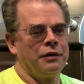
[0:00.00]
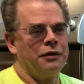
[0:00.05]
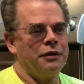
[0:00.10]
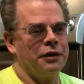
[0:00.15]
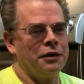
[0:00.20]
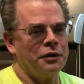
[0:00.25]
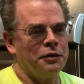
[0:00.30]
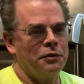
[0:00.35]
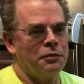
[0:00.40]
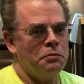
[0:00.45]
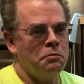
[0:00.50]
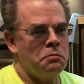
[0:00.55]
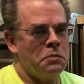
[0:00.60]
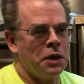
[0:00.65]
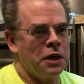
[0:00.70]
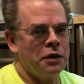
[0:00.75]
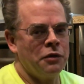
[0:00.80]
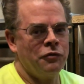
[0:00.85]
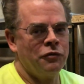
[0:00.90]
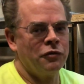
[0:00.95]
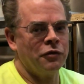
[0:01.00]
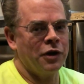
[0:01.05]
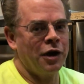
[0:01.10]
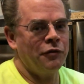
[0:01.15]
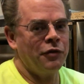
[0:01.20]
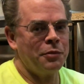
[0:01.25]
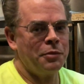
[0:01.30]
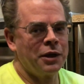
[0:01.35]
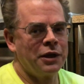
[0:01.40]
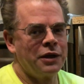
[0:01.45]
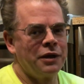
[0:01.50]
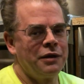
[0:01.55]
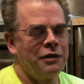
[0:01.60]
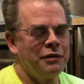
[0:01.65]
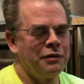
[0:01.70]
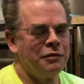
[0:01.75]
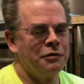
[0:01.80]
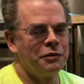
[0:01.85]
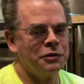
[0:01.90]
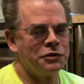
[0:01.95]
that made for everybody,
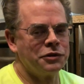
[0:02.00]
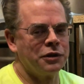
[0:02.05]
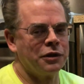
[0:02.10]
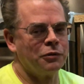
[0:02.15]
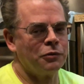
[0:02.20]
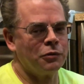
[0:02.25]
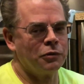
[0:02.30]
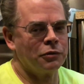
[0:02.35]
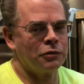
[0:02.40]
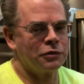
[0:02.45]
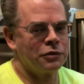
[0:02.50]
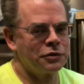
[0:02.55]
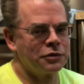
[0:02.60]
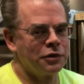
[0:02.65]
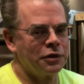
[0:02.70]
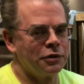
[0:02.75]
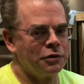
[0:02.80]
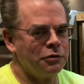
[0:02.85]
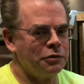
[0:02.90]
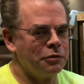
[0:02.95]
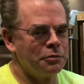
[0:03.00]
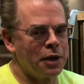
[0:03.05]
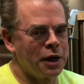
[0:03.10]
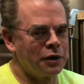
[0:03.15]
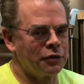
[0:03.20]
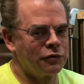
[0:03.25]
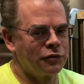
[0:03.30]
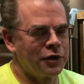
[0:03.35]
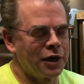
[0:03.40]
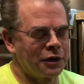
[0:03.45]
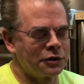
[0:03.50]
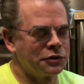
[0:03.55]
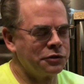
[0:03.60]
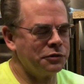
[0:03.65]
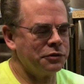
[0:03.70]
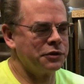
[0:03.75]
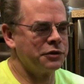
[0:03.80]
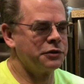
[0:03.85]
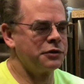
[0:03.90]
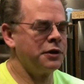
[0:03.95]
which I won't say who the
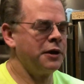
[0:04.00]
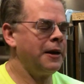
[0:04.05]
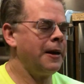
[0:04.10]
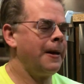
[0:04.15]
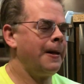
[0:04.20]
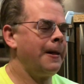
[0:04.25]
manufacturer is,